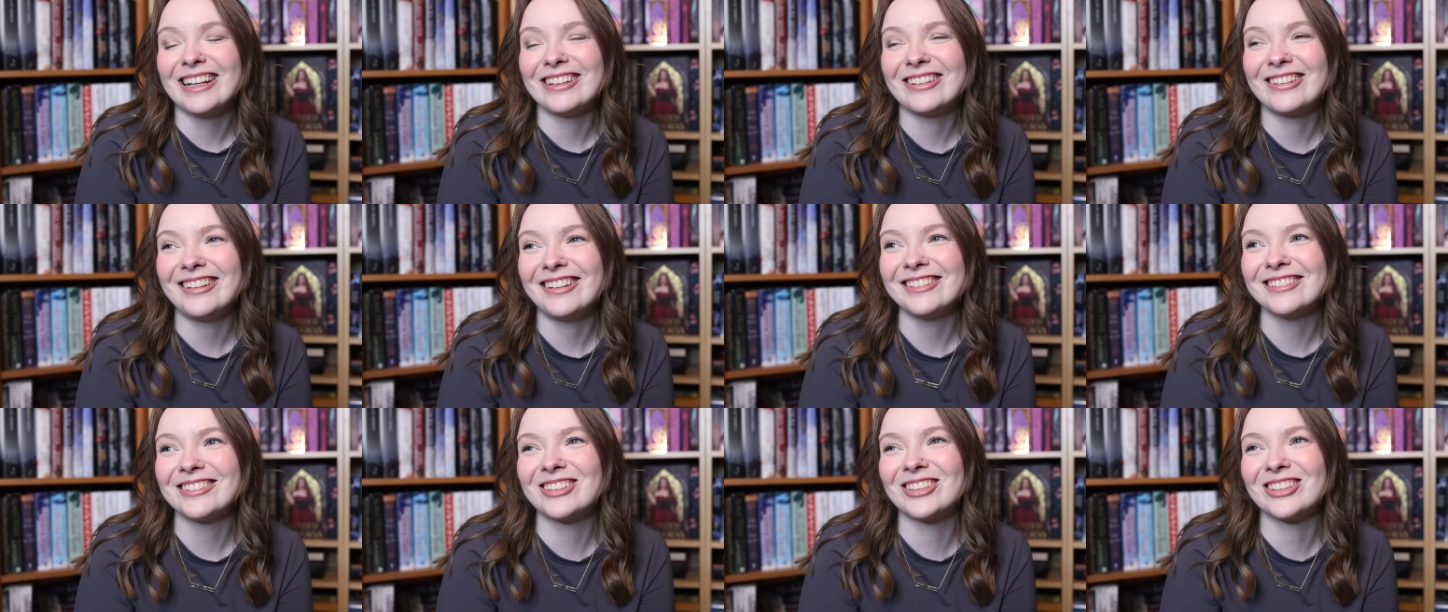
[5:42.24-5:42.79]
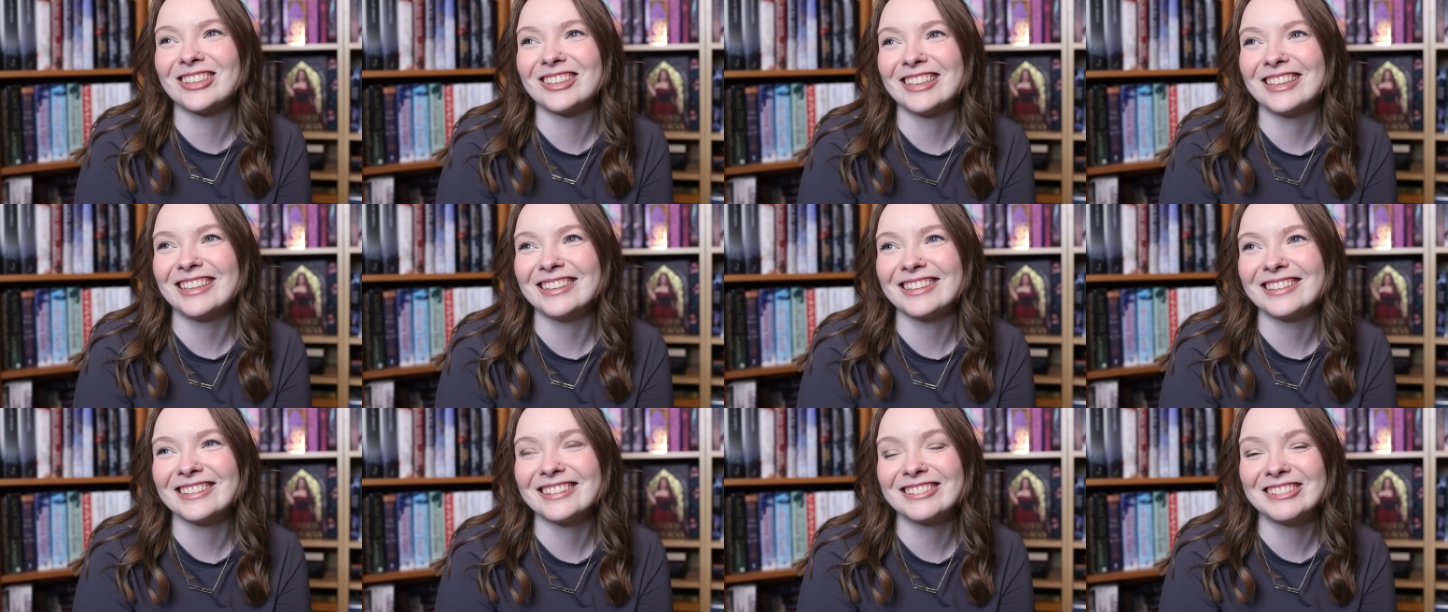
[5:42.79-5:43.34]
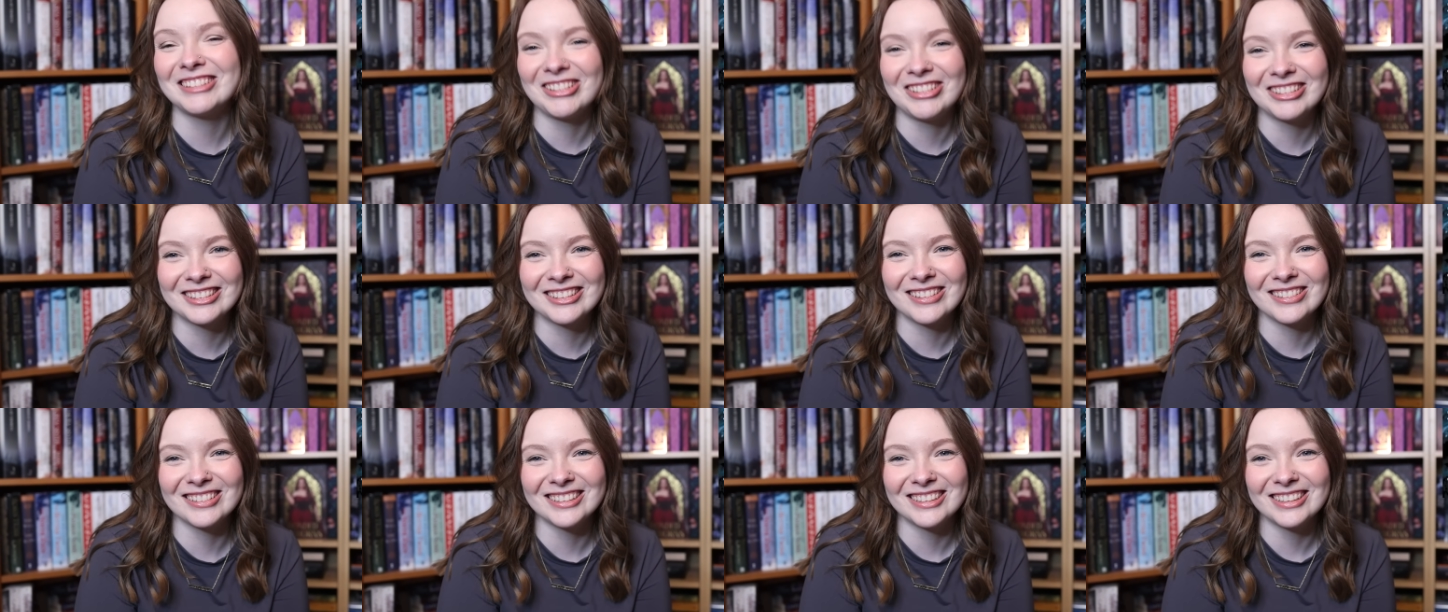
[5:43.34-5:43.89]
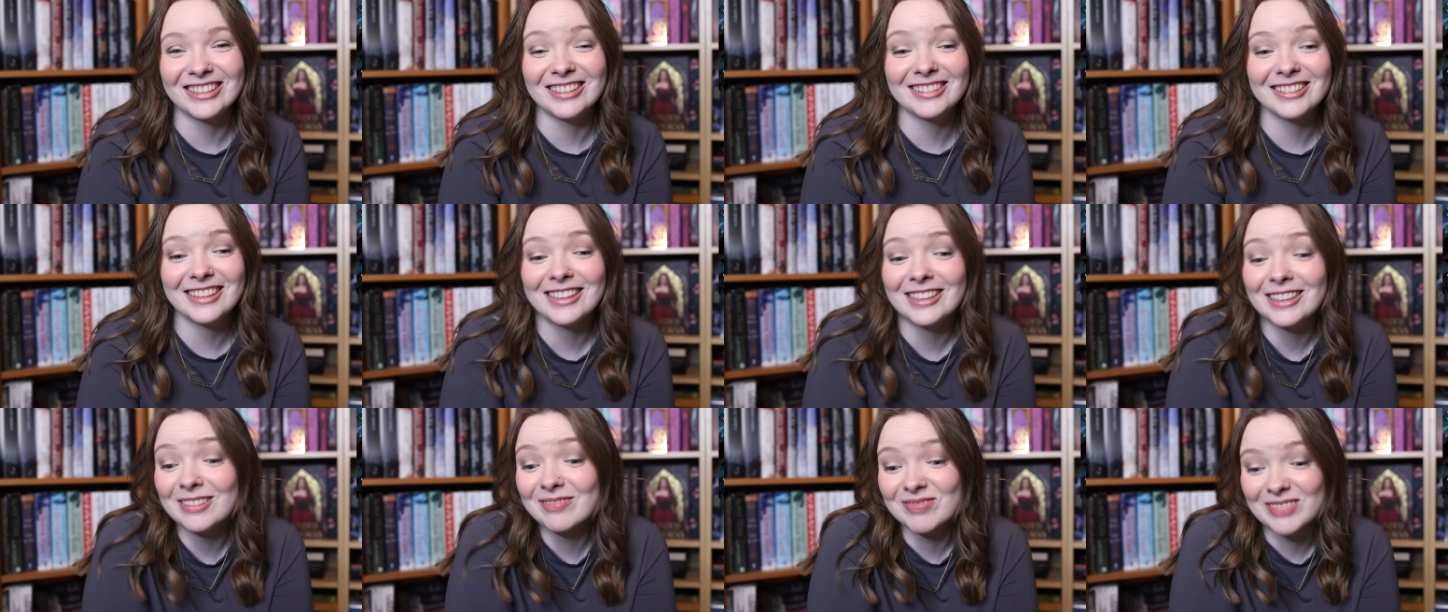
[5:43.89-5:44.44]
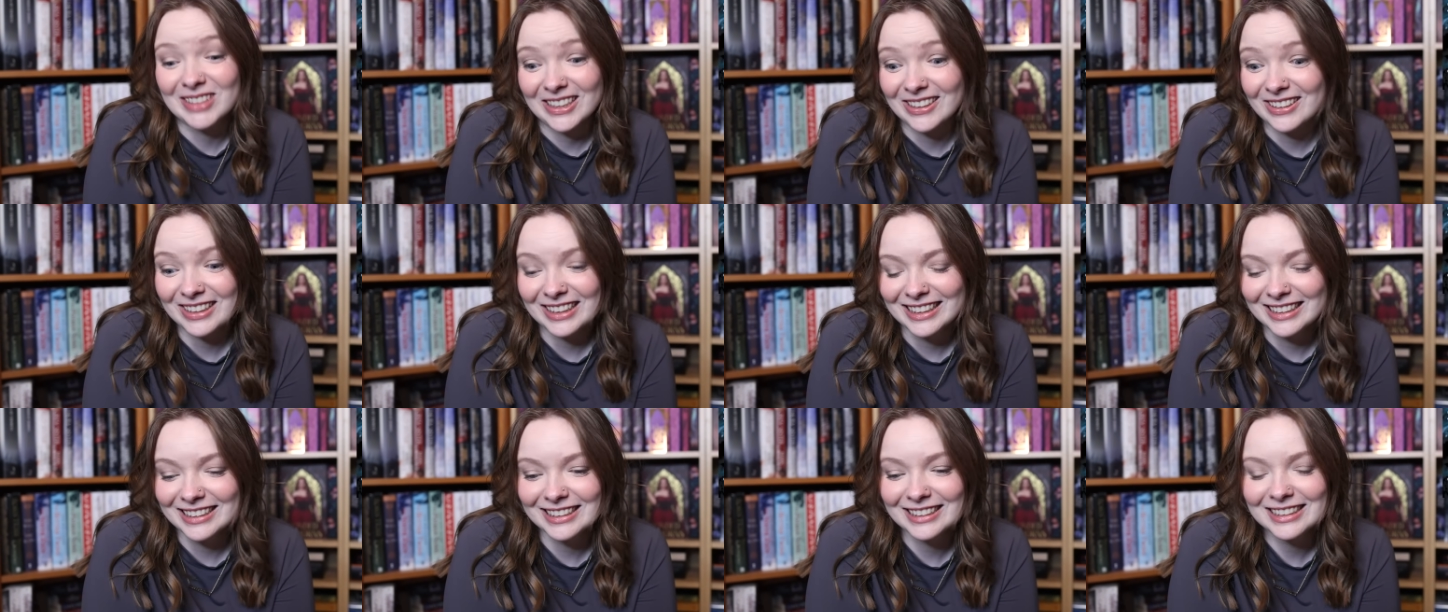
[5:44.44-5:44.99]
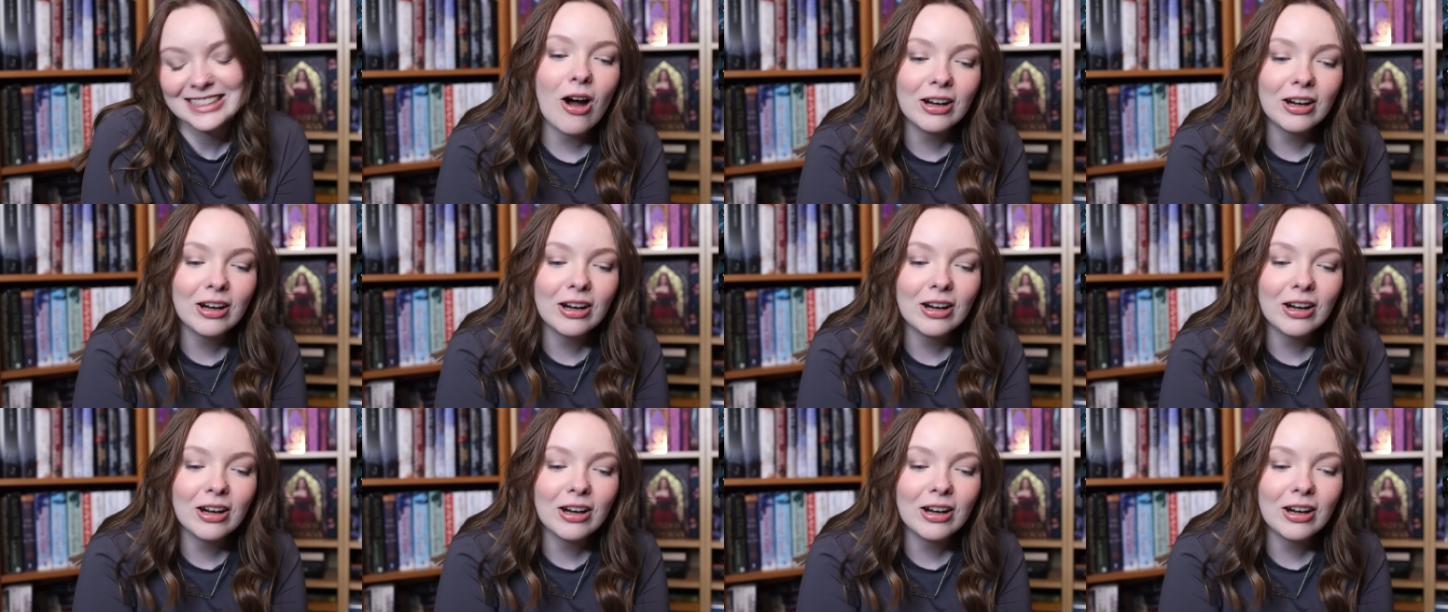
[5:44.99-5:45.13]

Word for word: at all during Secrets in the Dark and I'm done it.